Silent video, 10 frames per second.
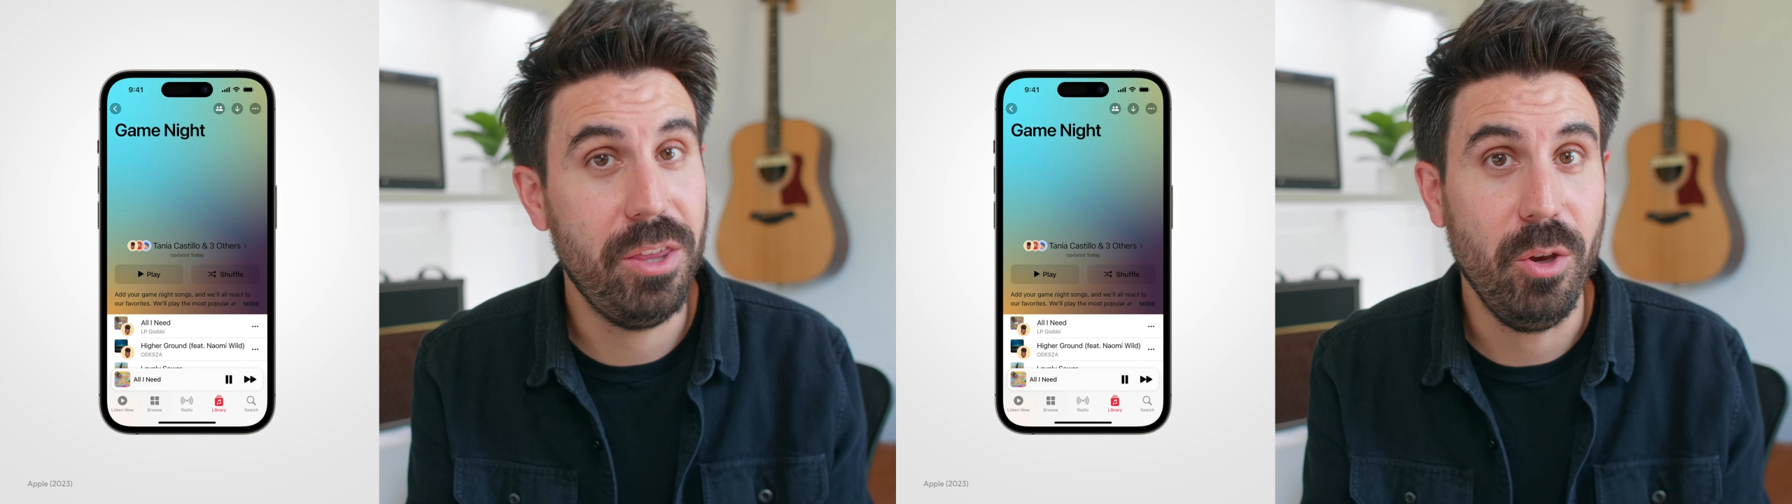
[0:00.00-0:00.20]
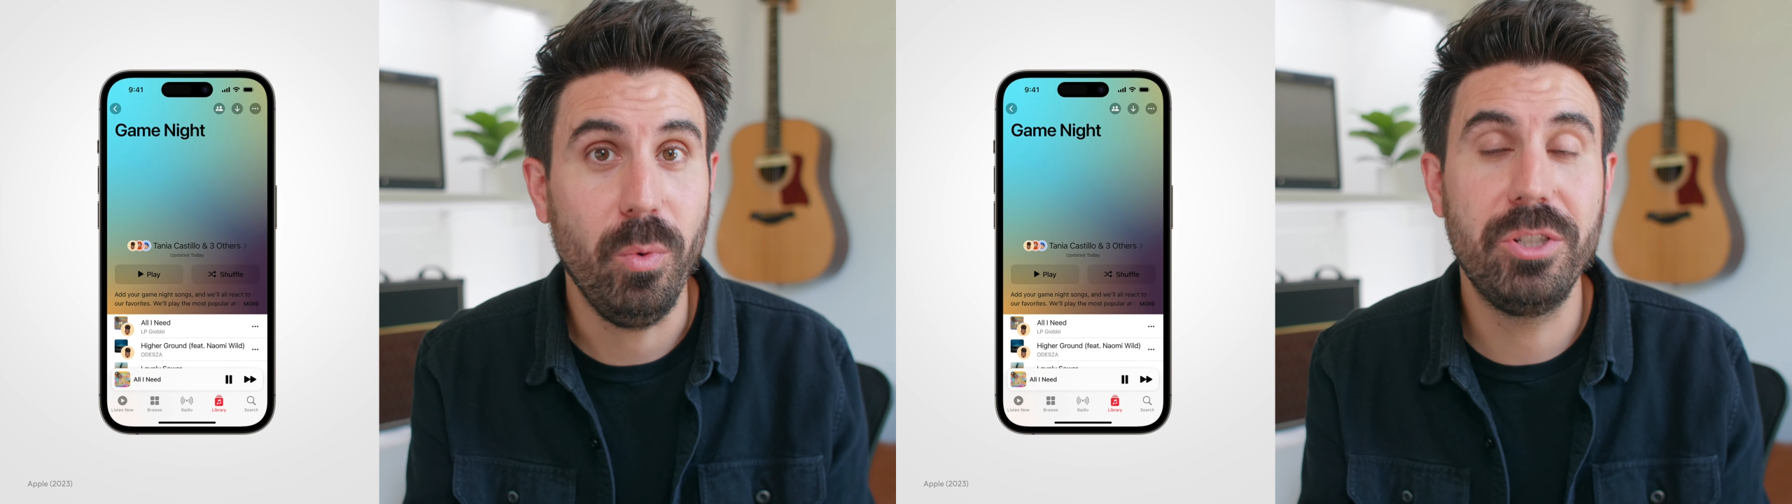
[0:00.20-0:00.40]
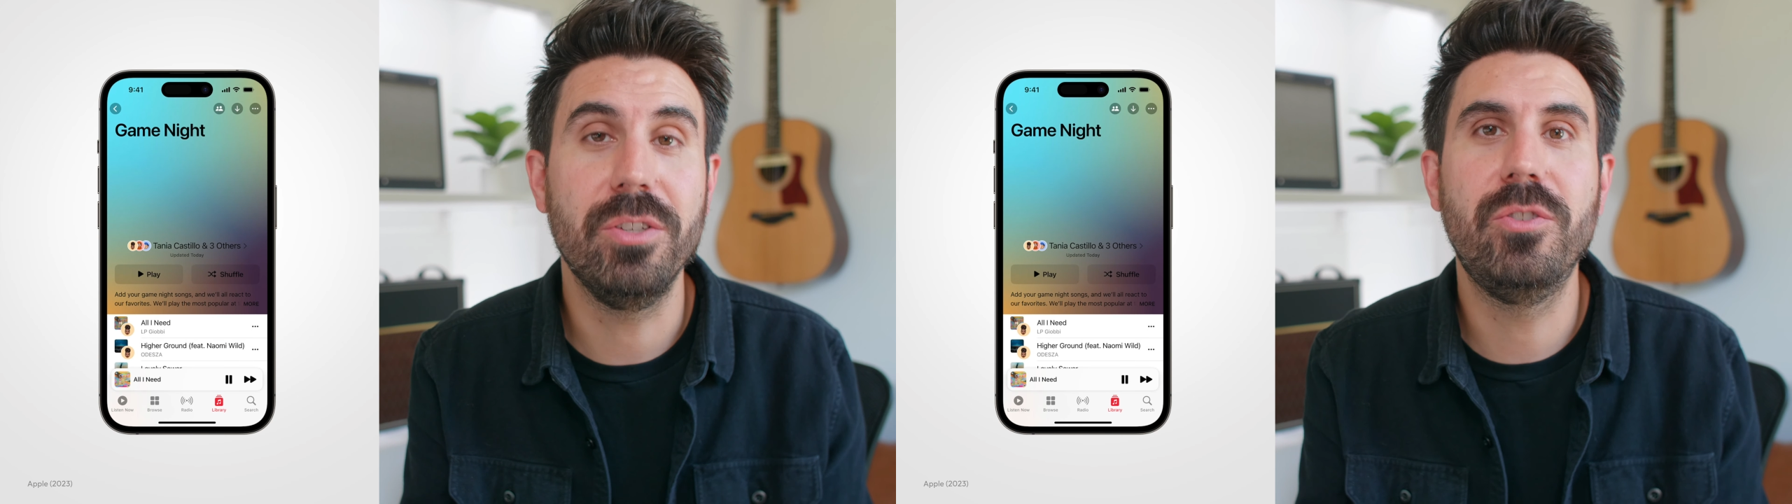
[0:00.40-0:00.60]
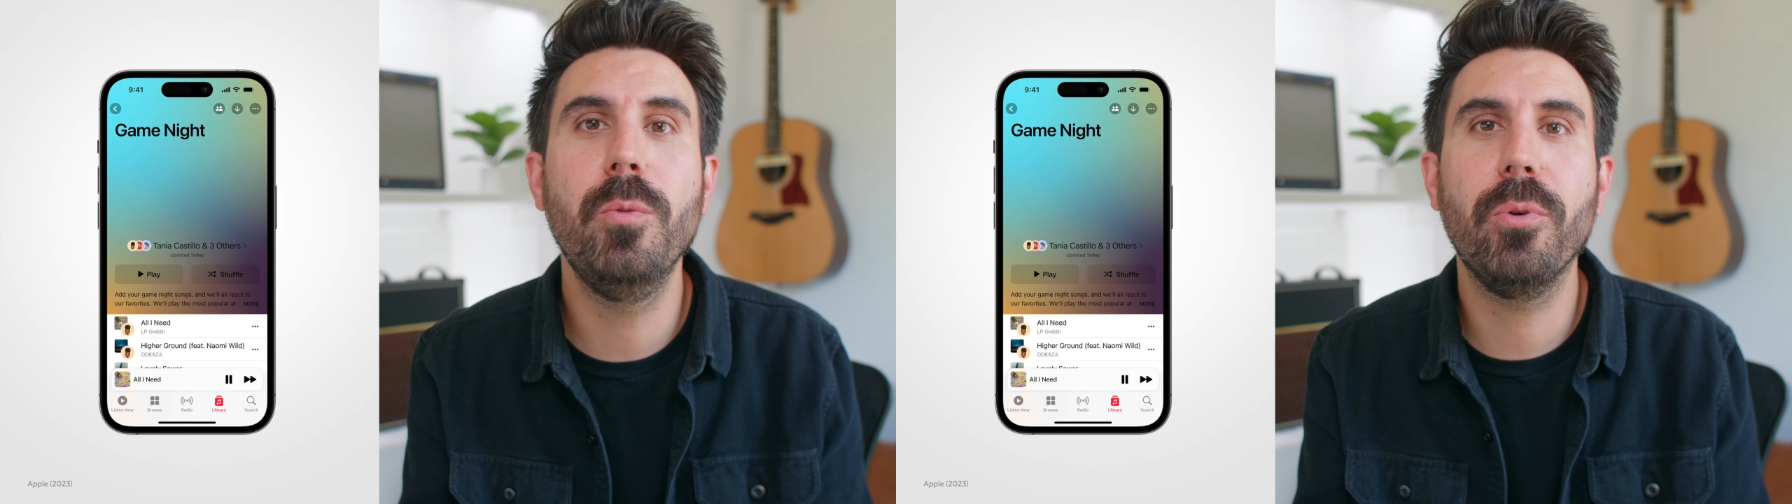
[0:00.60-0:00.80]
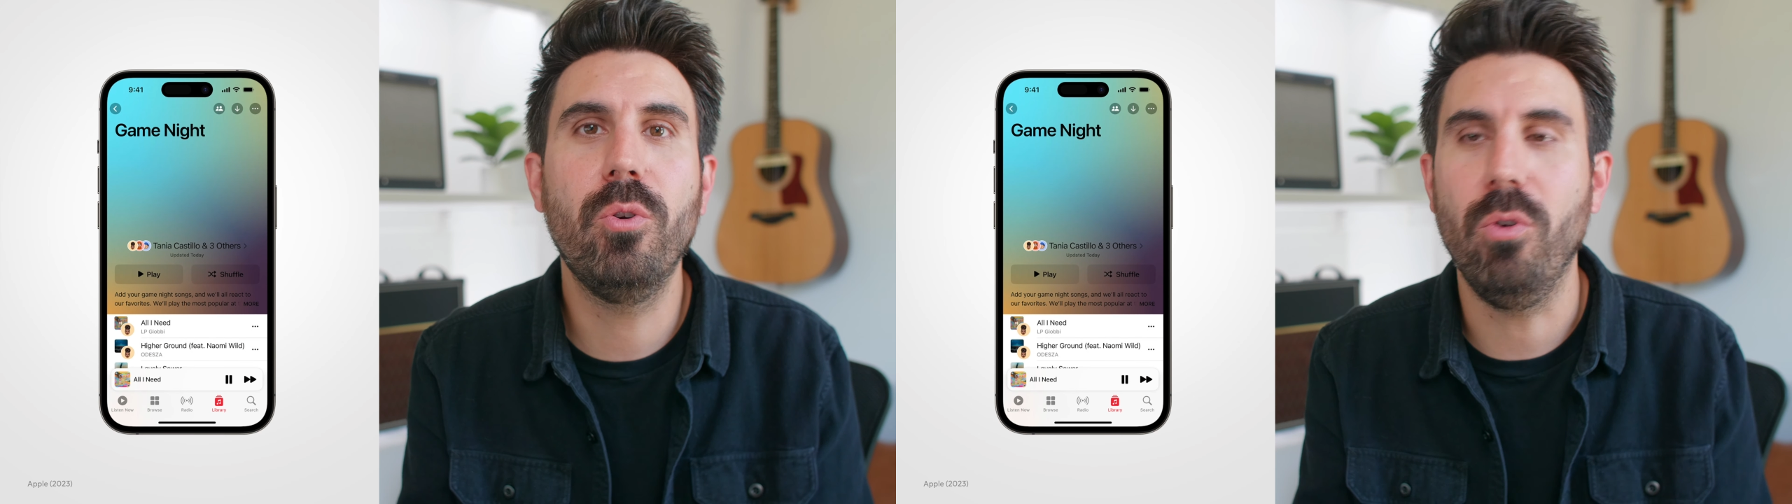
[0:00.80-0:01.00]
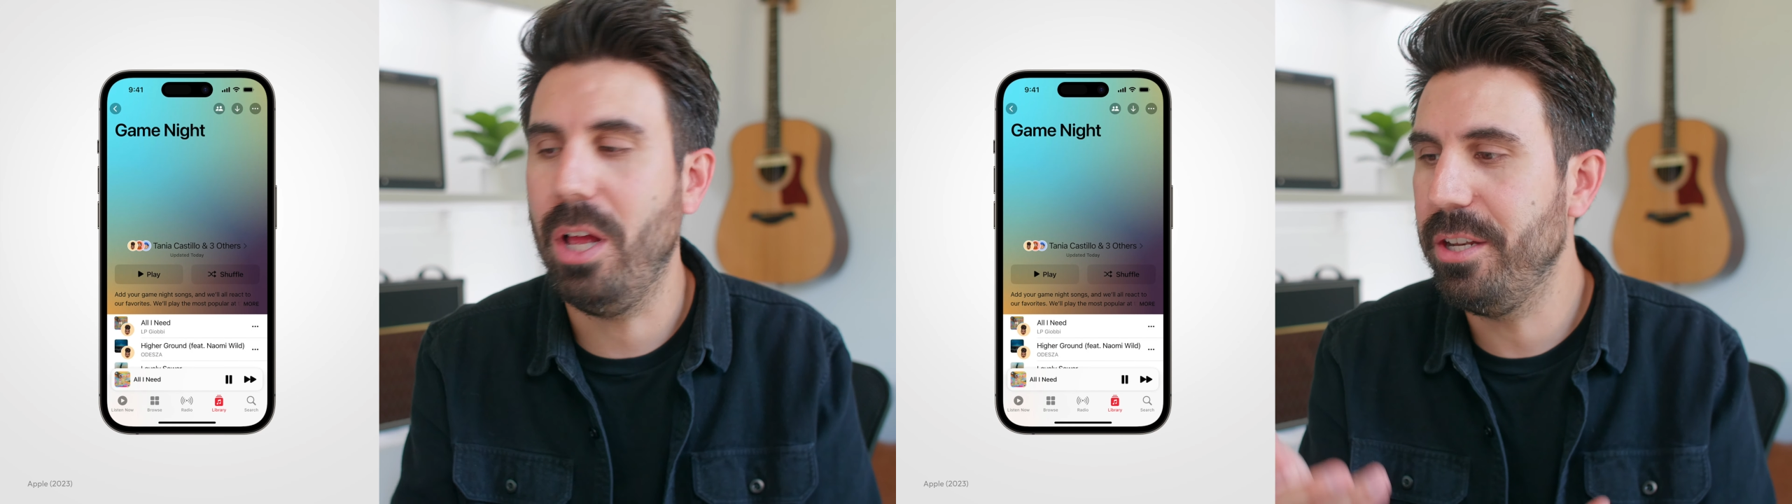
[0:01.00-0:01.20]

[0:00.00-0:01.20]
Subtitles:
you, which is super cool.